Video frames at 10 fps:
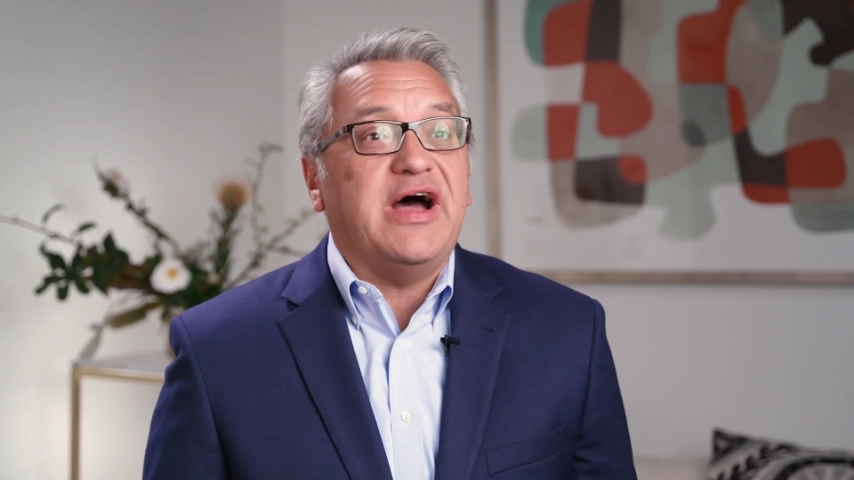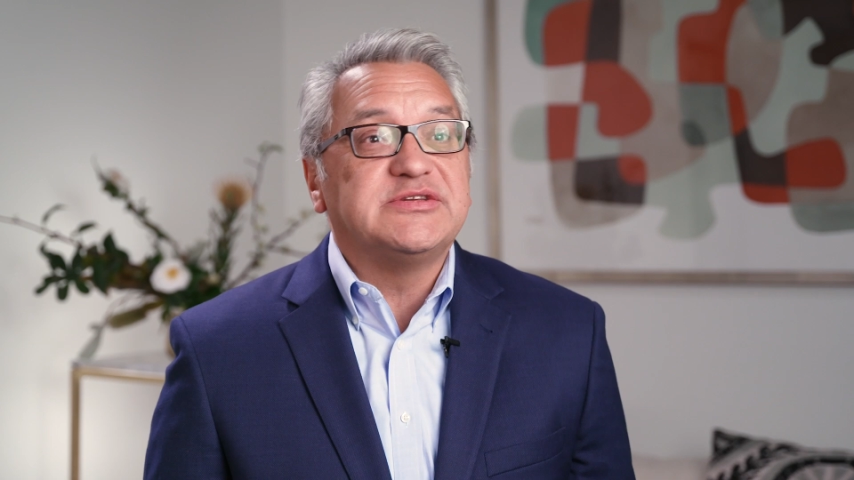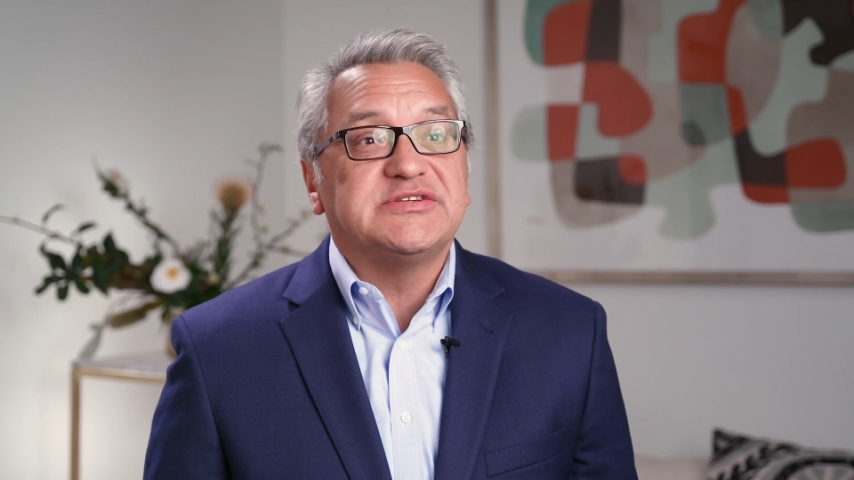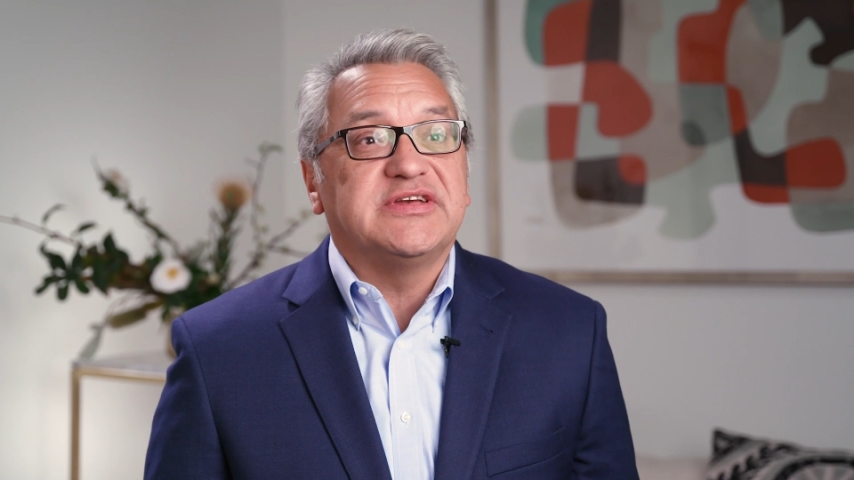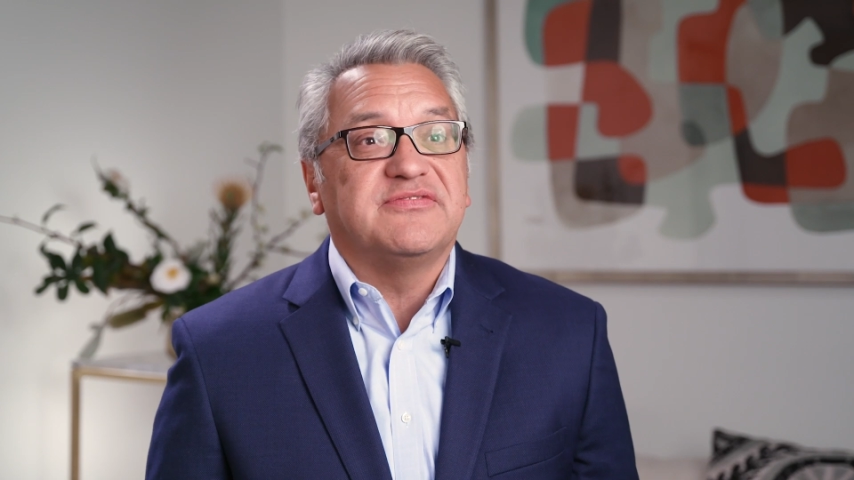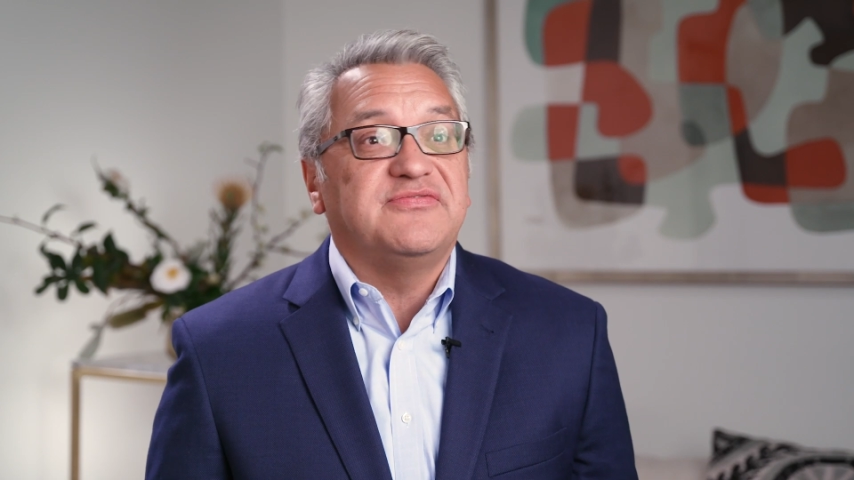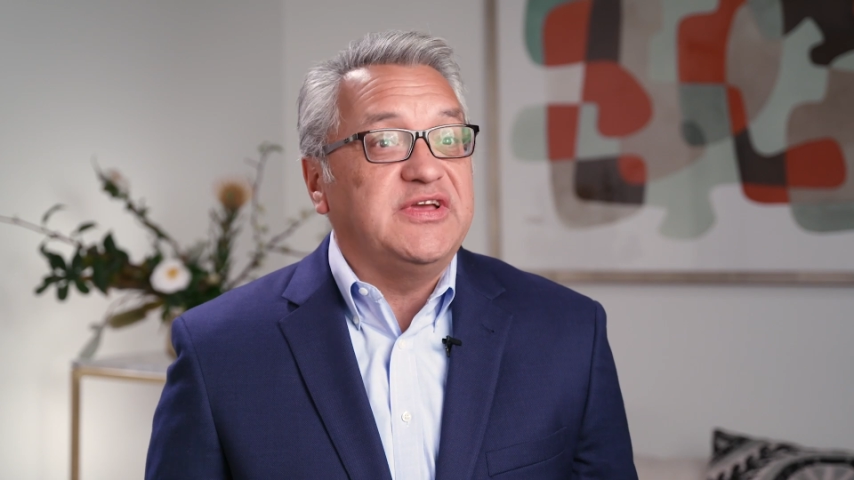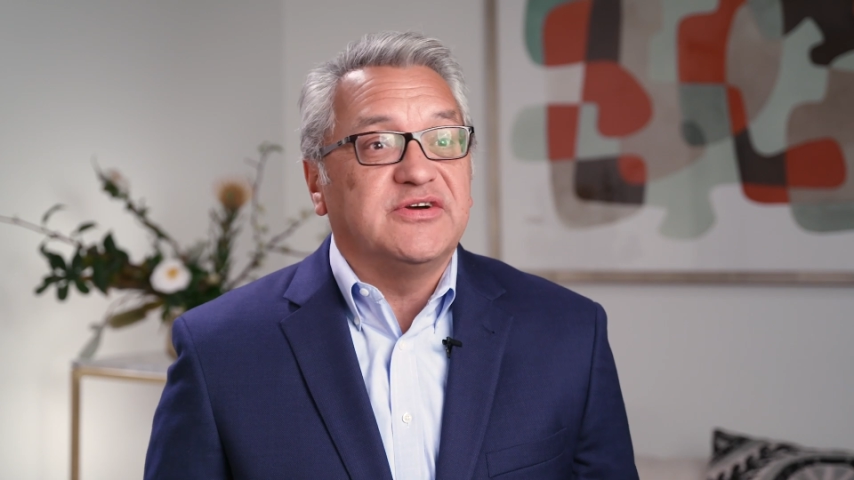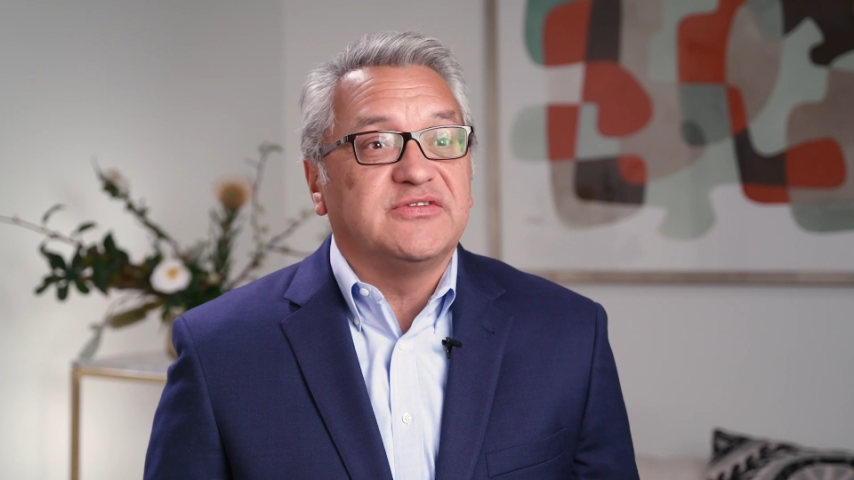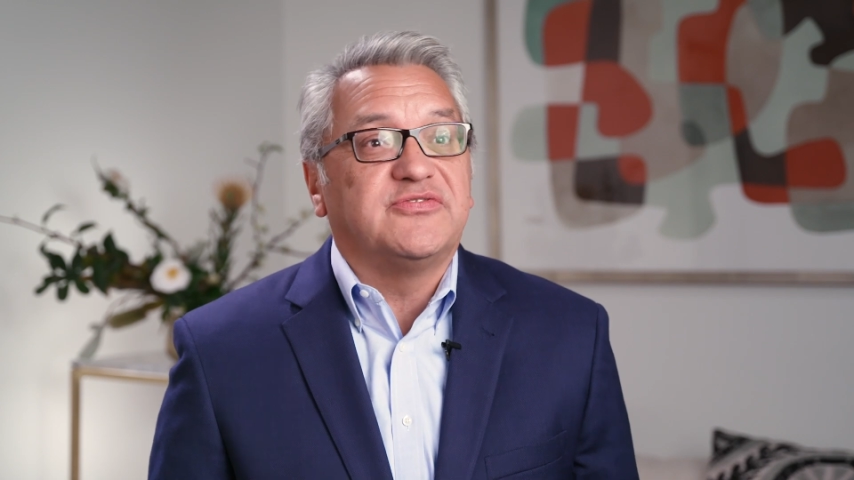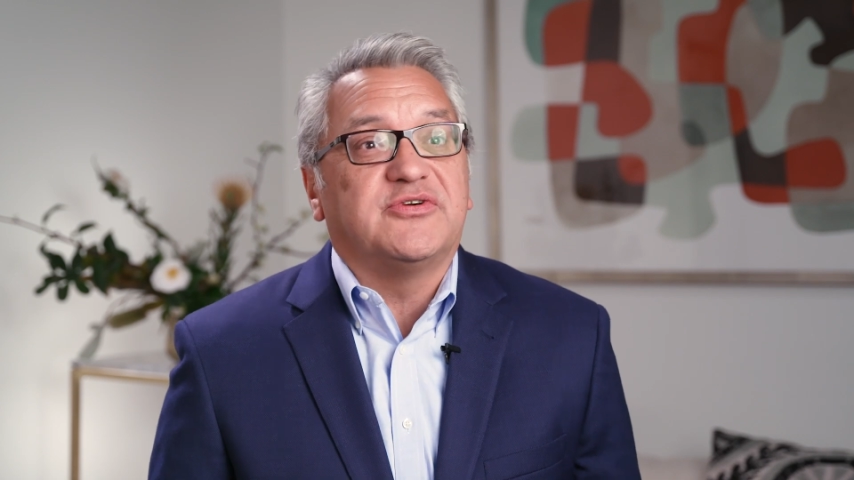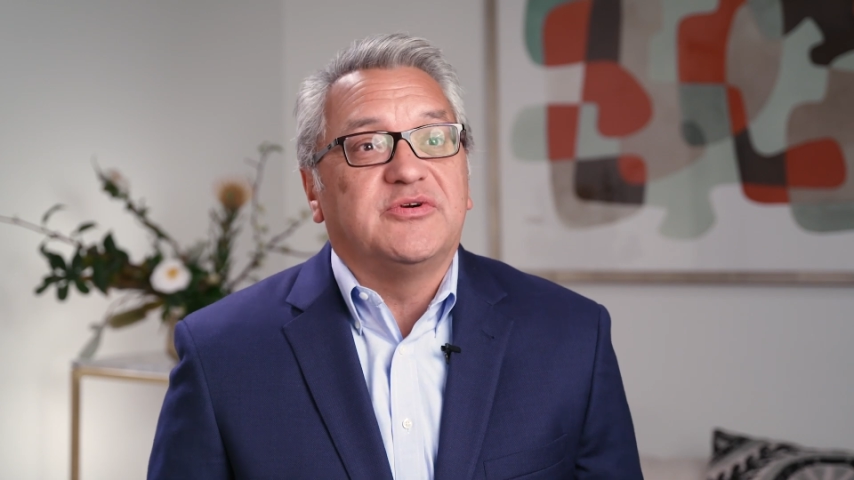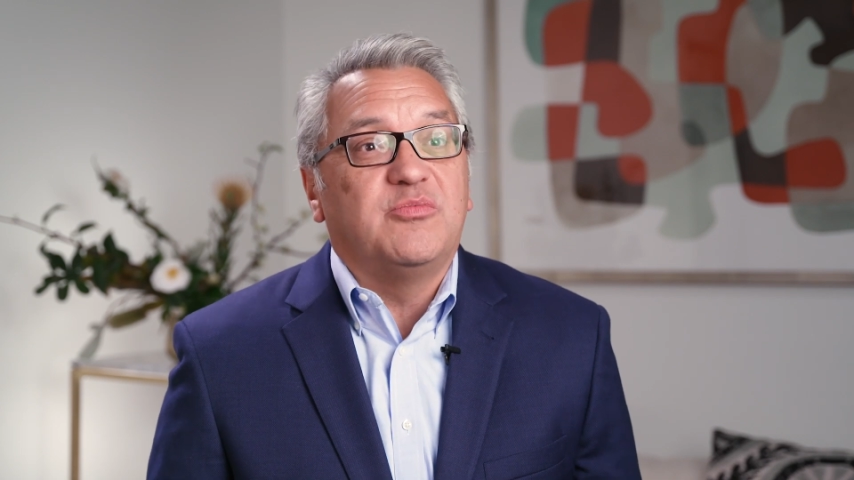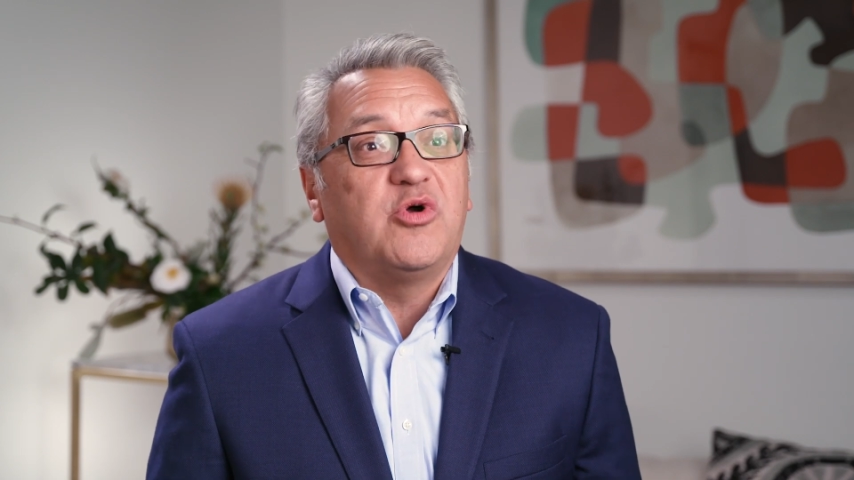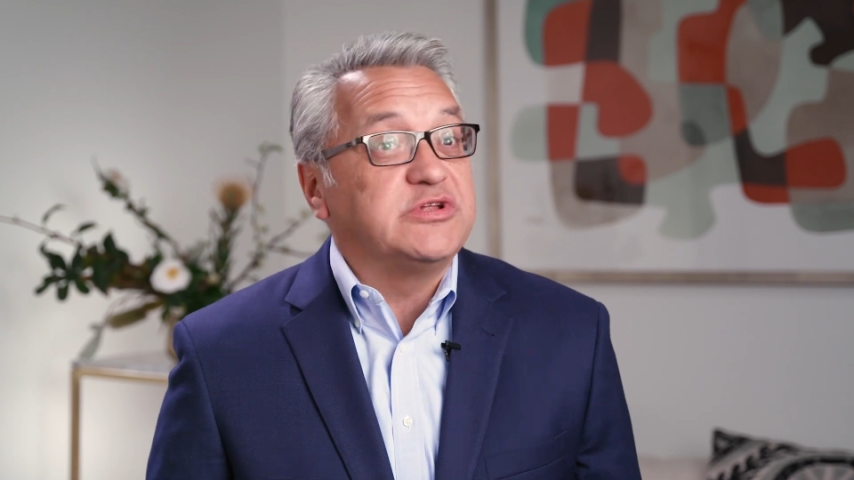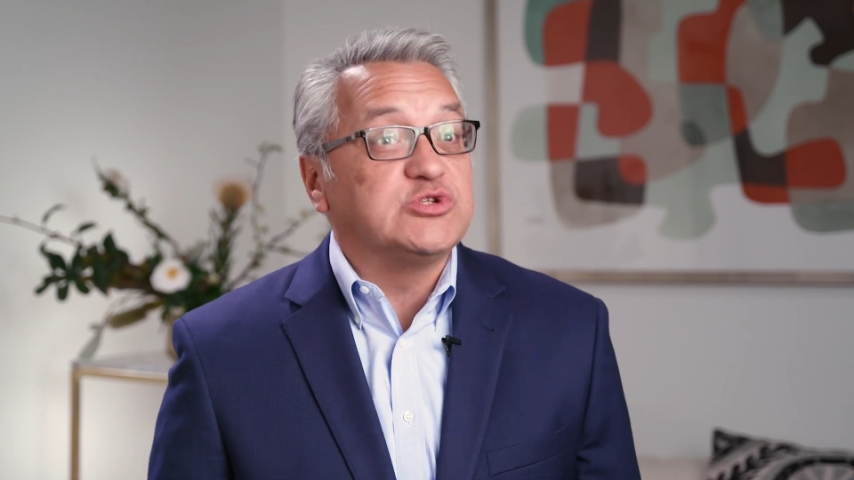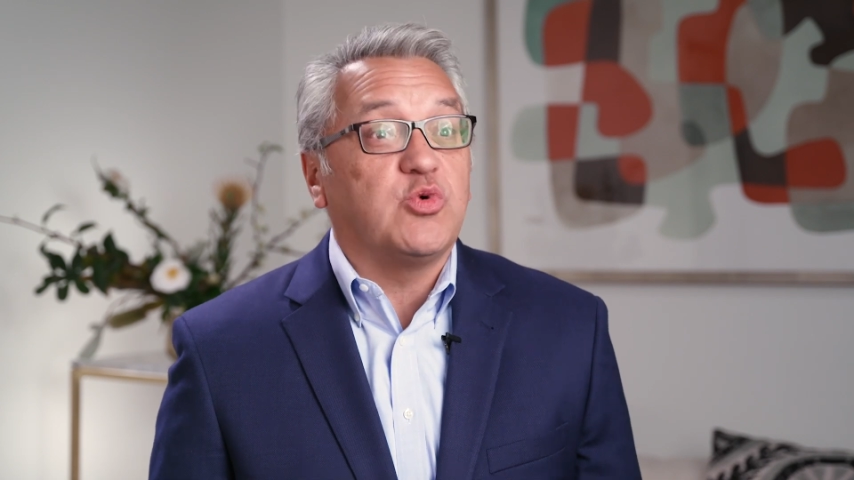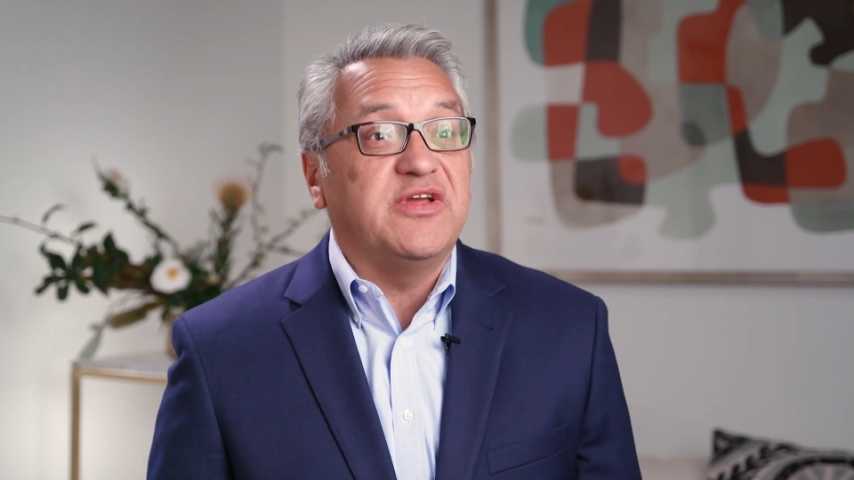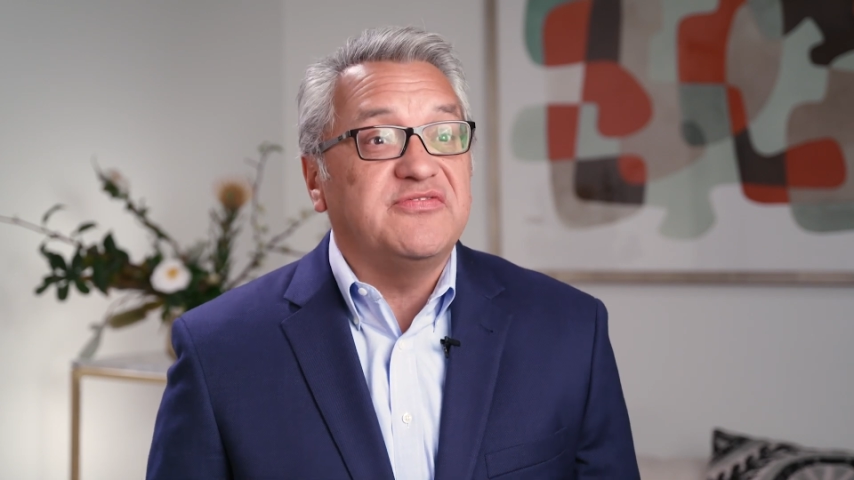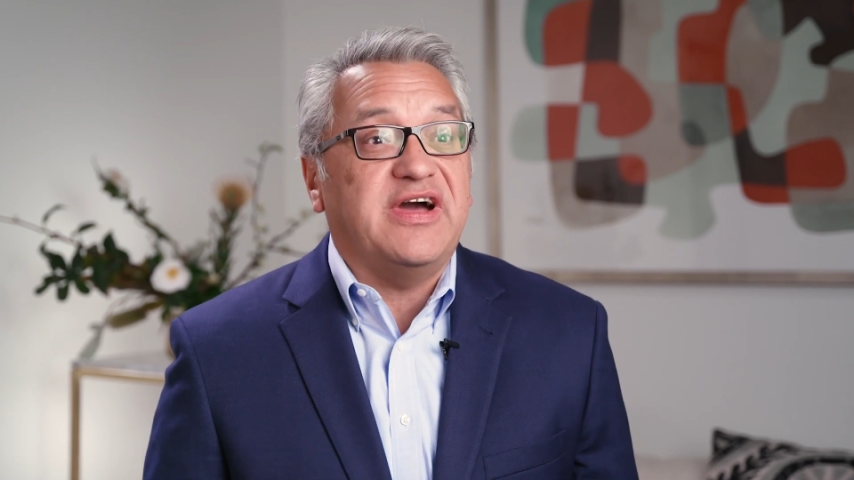housing field for more than
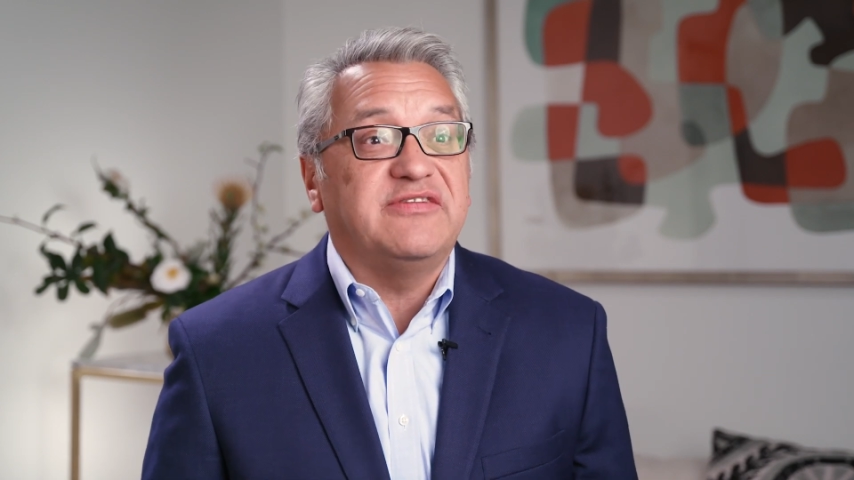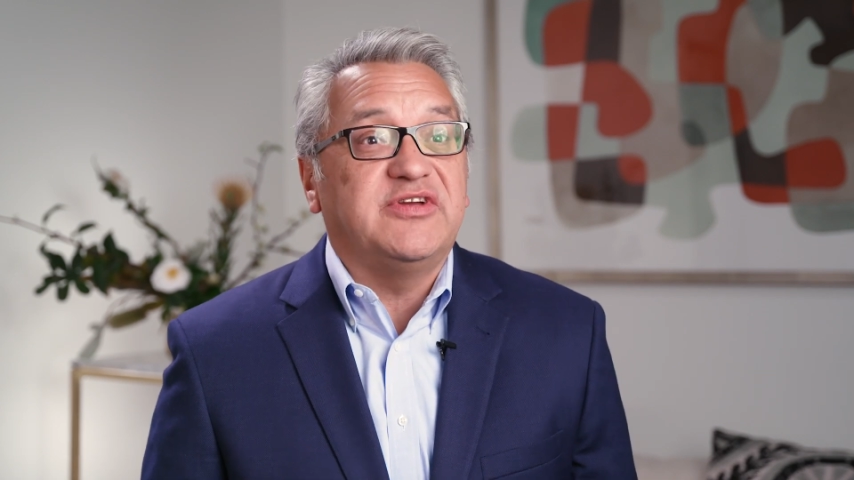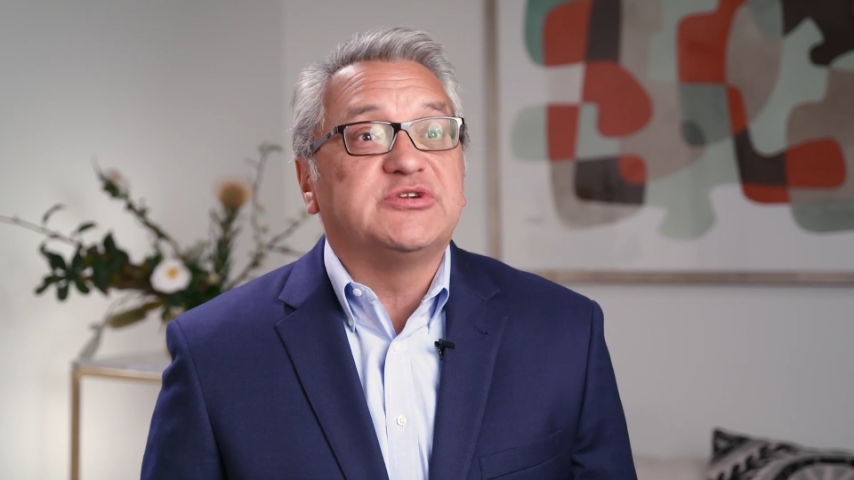25